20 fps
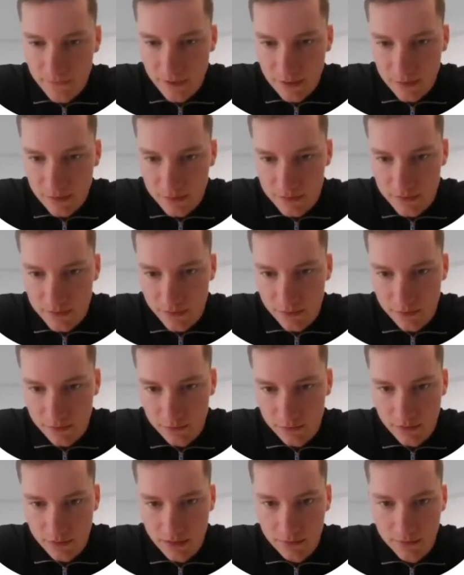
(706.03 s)
tunnel,
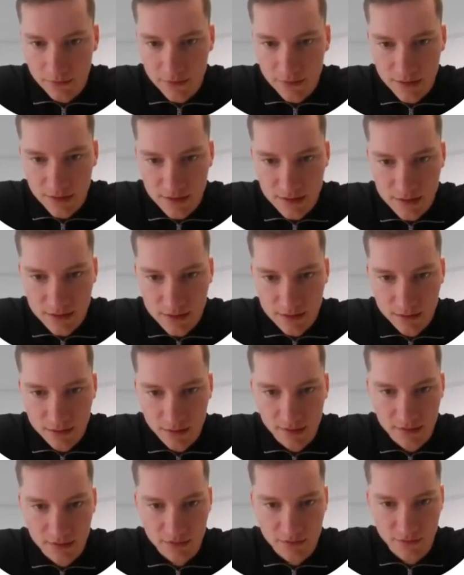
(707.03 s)
how it is in
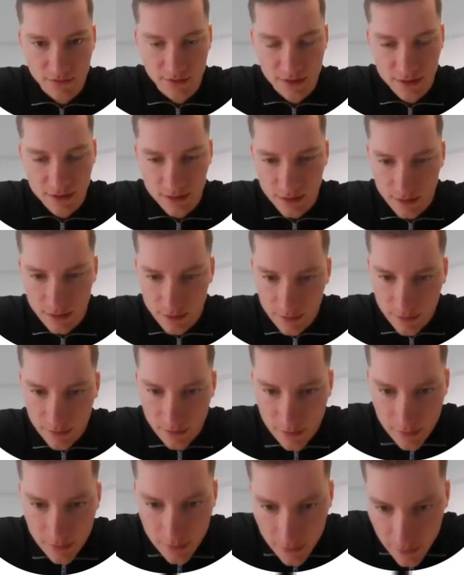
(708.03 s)
3D,
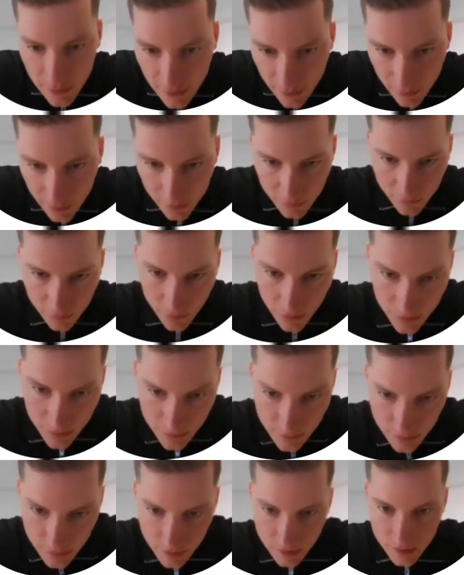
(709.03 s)
and on
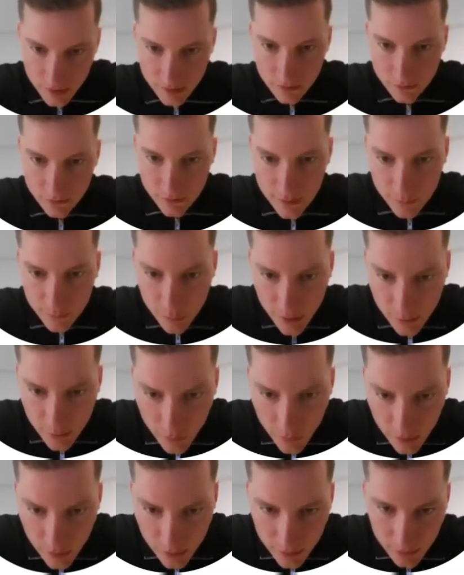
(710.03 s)
the bottom
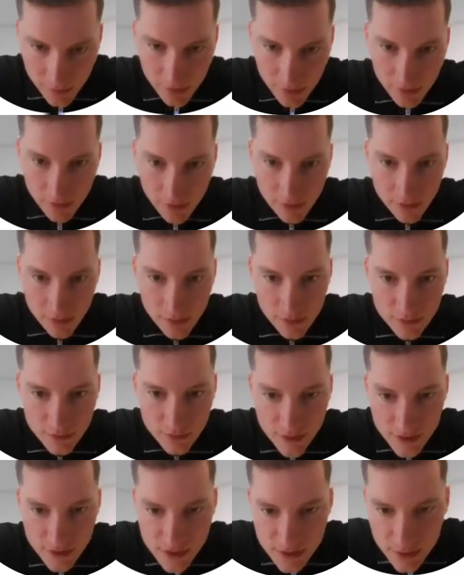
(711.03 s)
one, you can
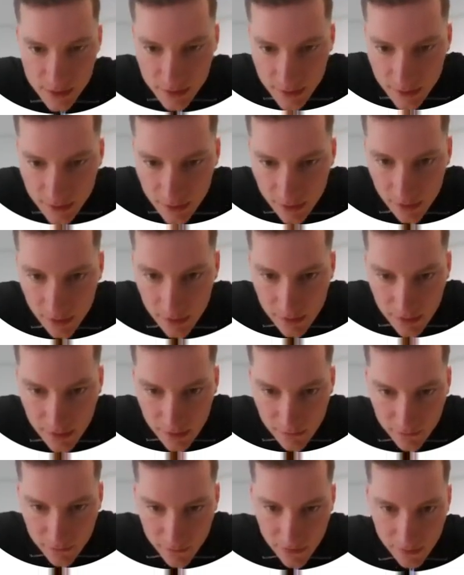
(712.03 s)
see if
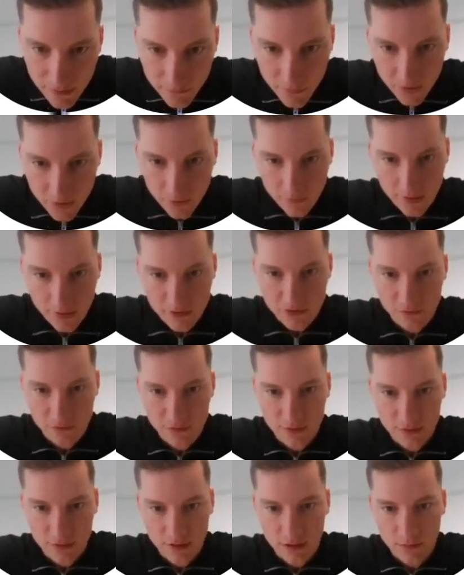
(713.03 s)
I'm going to the
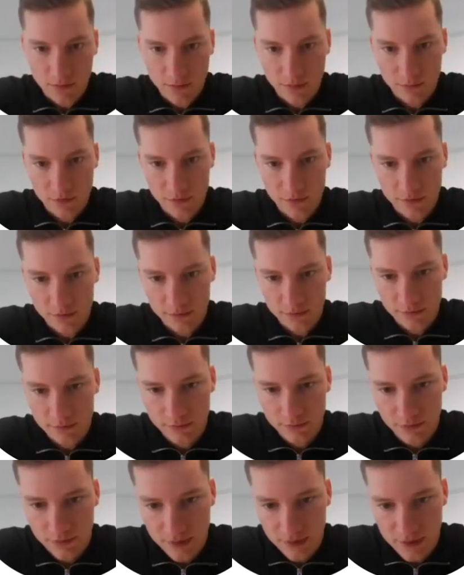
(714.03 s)
Appelman model, you
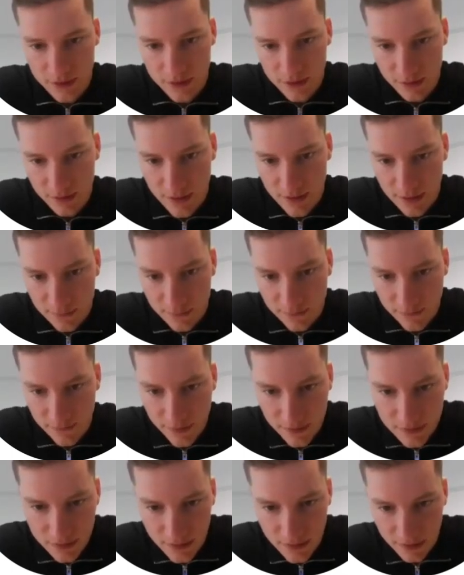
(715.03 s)
can see every
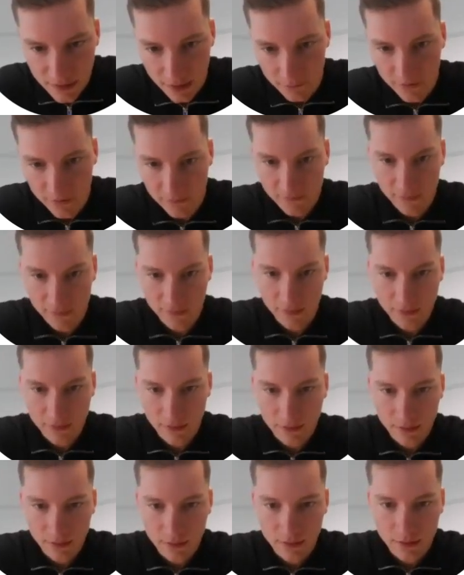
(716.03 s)
element
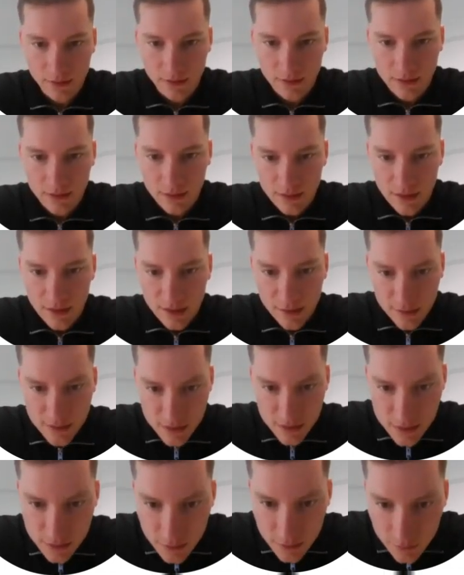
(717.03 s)
has
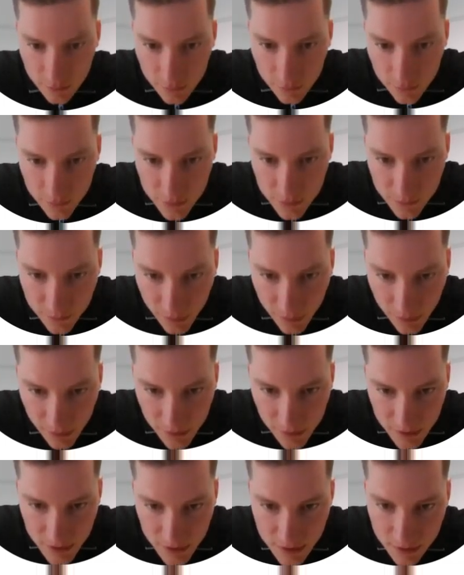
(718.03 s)
loose
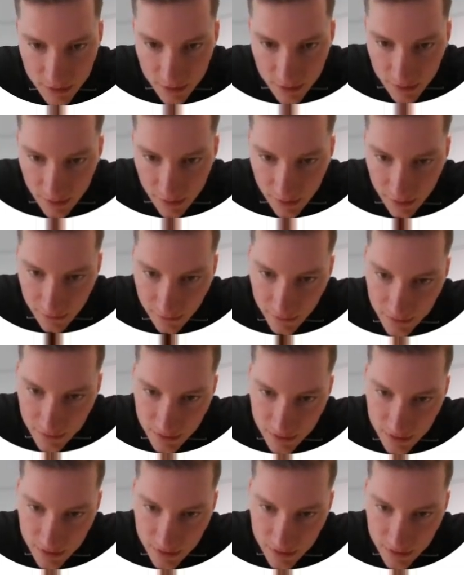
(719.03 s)
parts and is